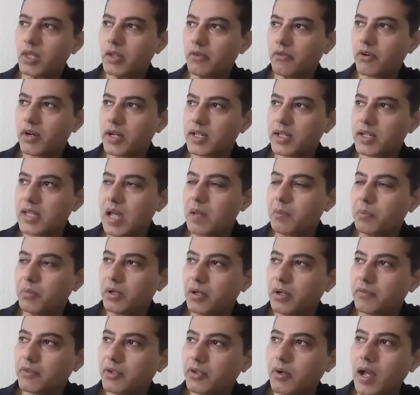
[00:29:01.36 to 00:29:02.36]
for example,
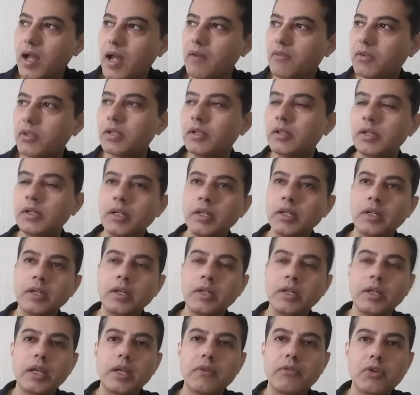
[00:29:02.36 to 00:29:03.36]
if
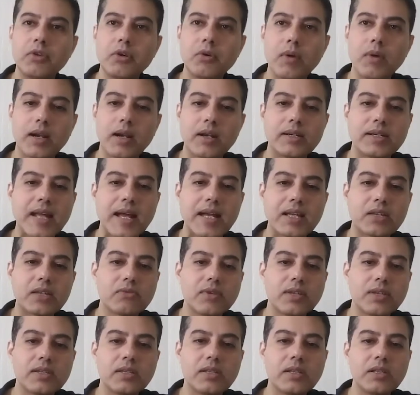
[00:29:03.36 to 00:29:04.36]
you are a tax
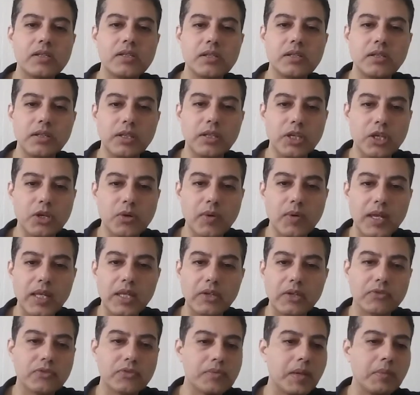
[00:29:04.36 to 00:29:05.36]
resident in the UAE,
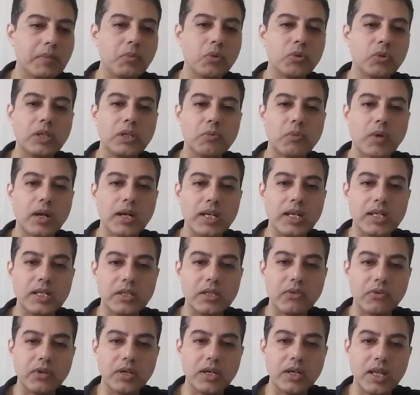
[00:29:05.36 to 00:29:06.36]
you spend more than
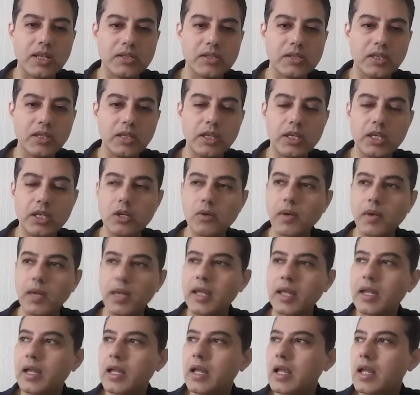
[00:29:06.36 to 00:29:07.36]
183 days in the
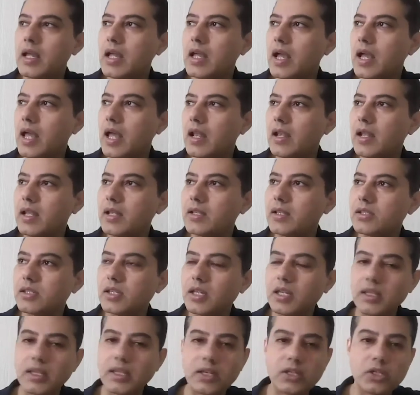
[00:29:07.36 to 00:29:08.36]
UAE, and let's
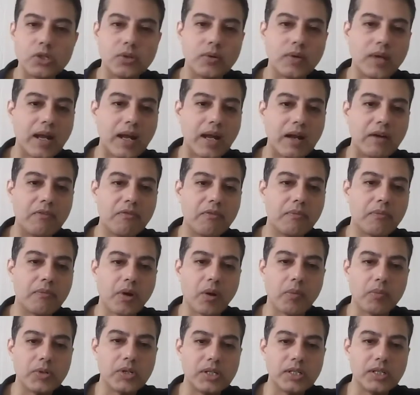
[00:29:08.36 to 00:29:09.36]
say that you have
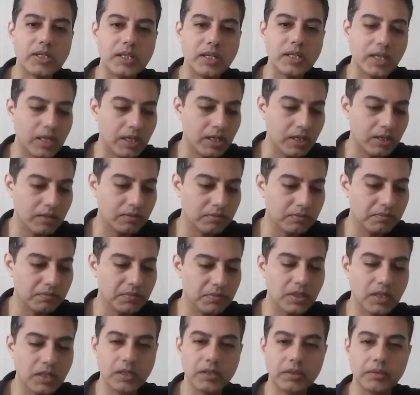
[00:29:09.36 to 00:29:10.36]
property in
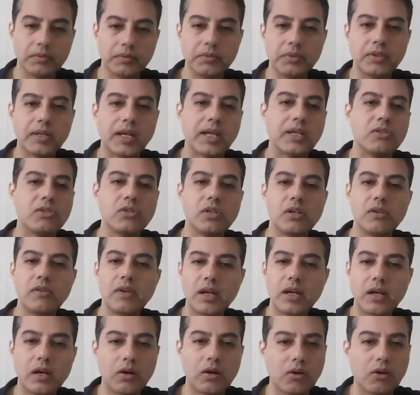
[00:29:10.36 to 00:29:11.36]

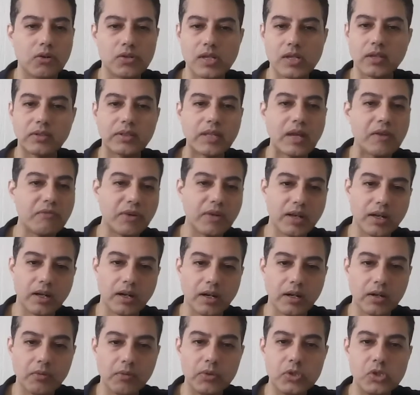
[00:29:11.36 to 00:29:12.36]
Nigeria or South
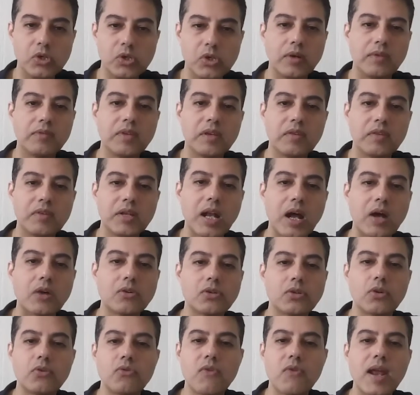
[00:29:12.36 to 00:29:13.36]
Africa, which you have given
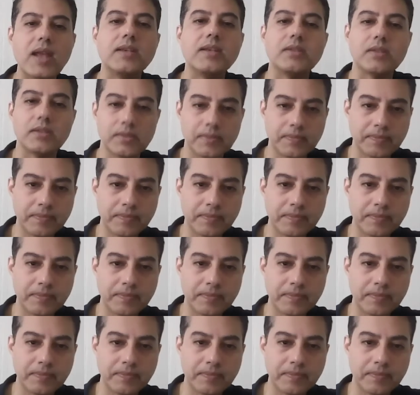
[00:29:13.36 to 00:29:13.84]
out on rent,